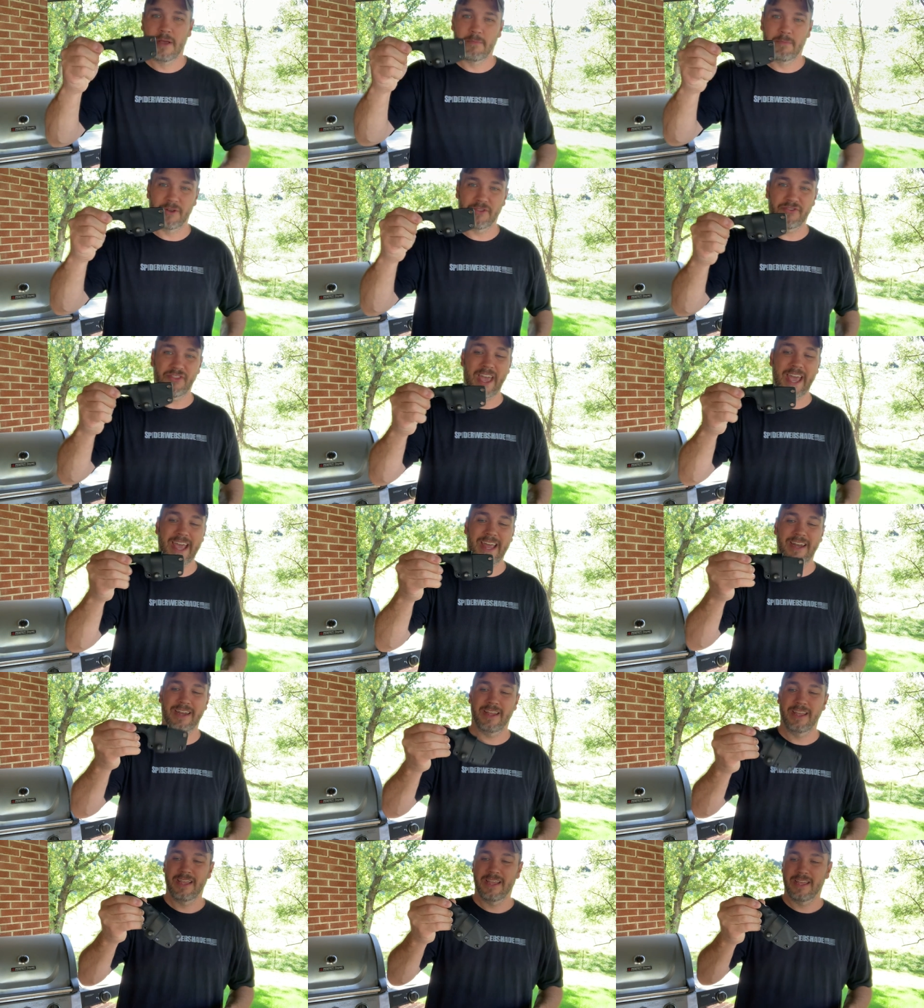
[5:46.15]
But
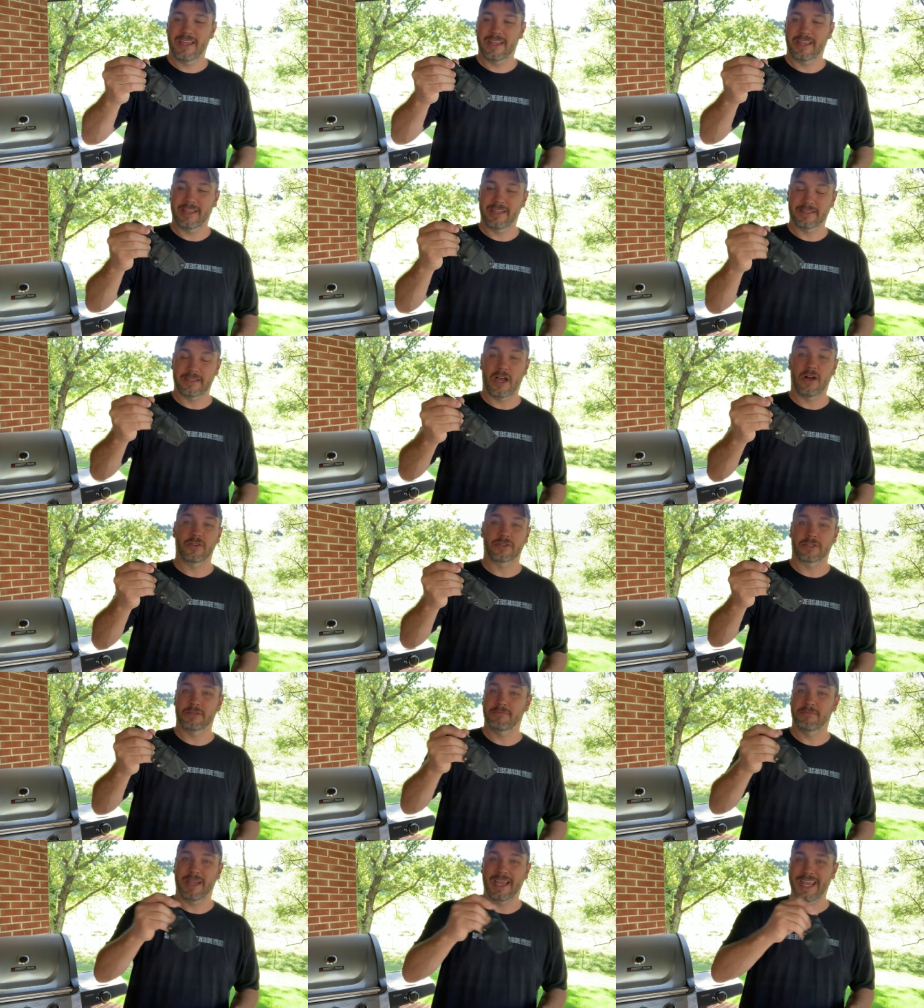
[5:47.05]
that is
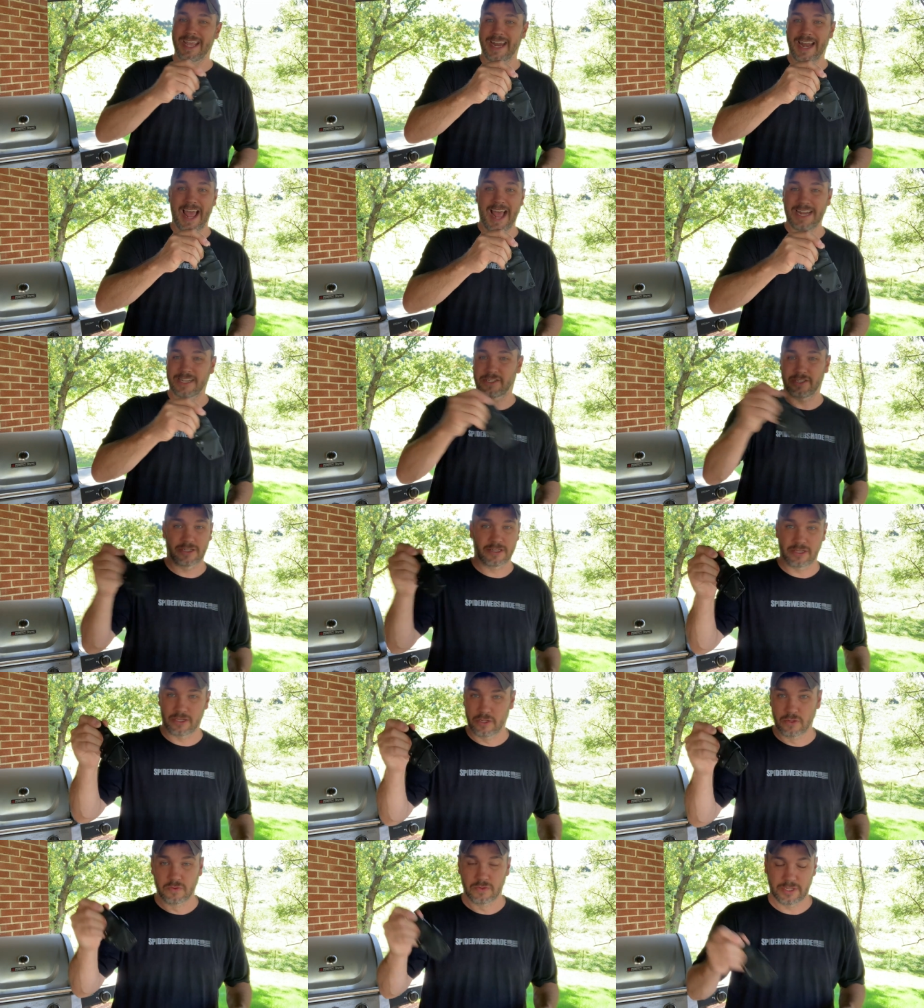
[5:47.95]
awesome, and I just
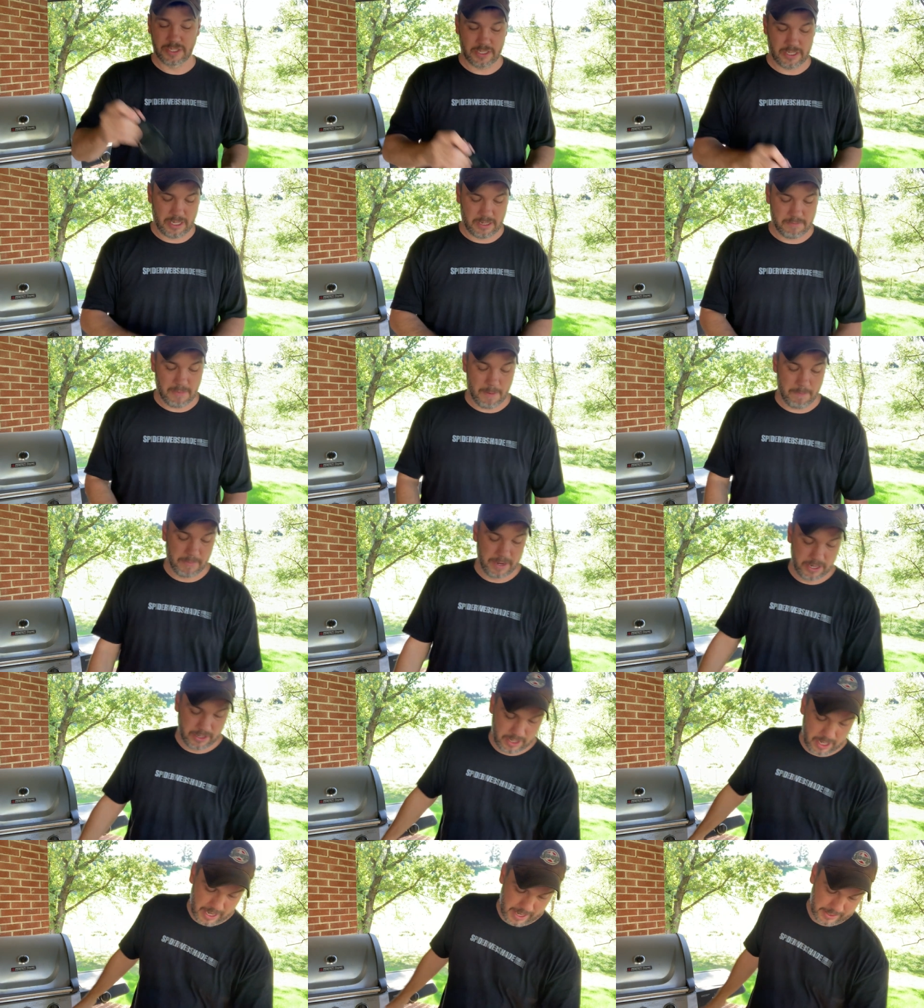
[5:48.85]
lose it in my
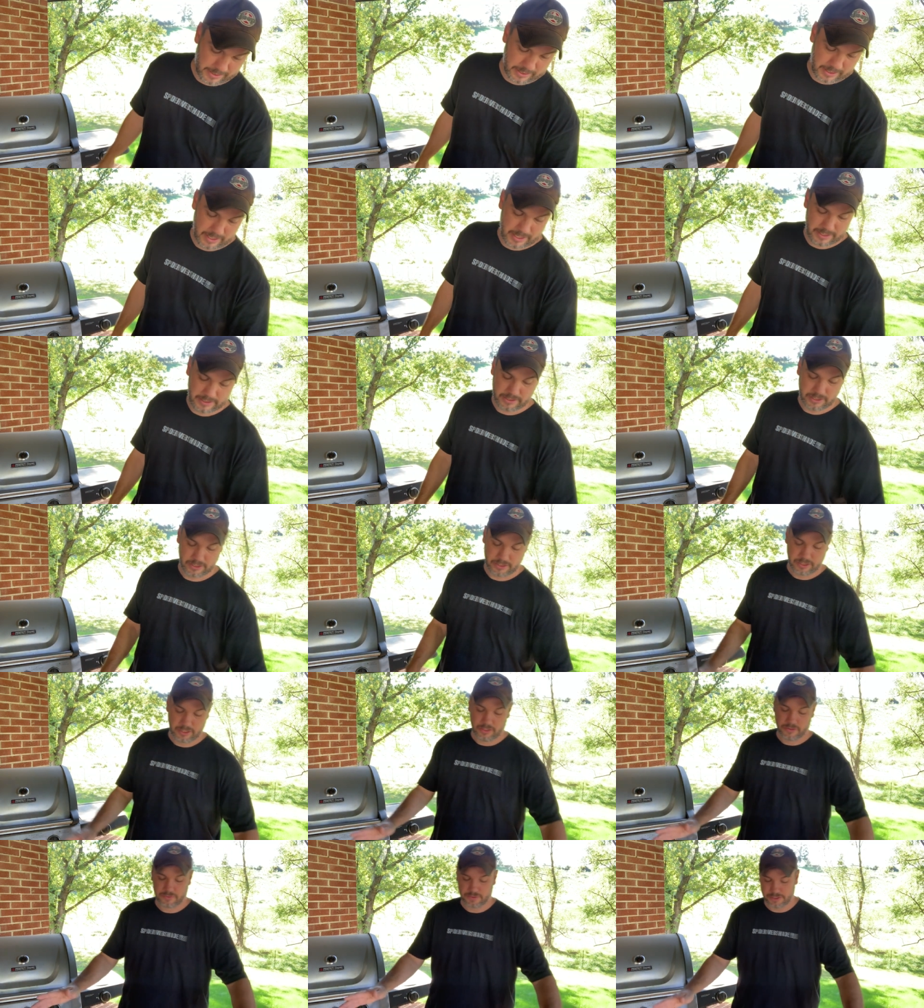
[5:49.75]
belt line. Just
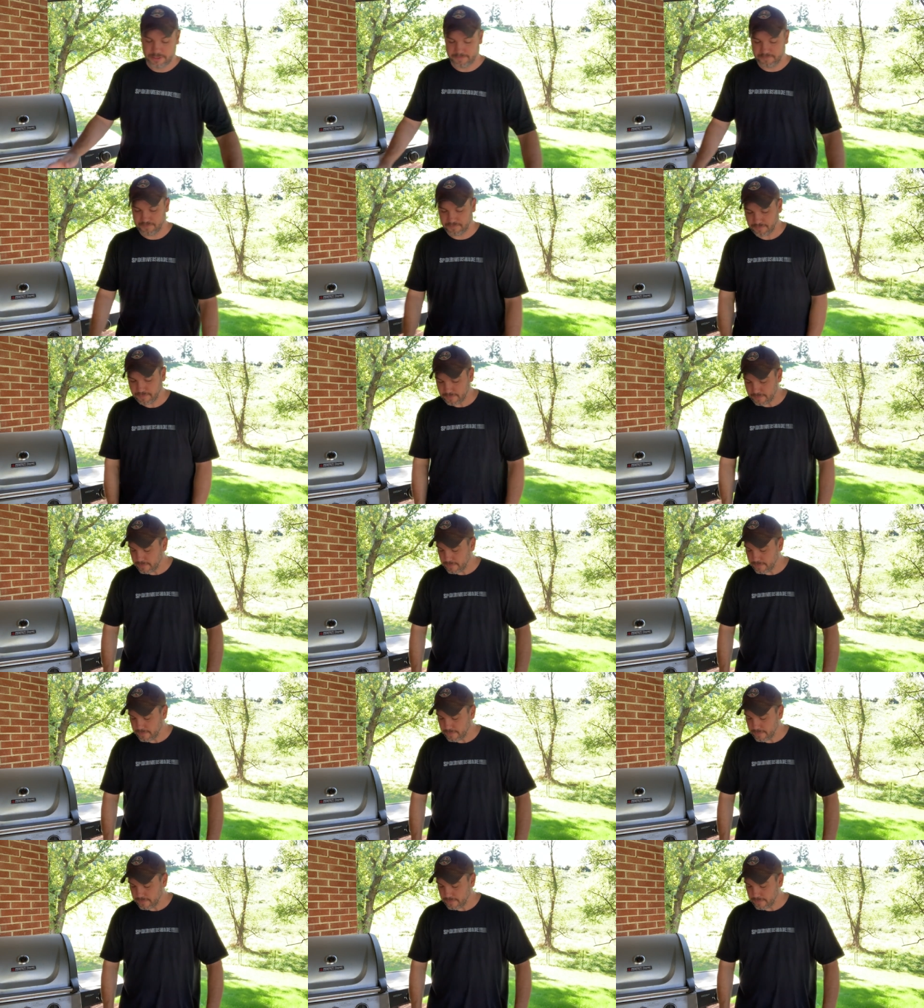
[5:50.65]
lose it.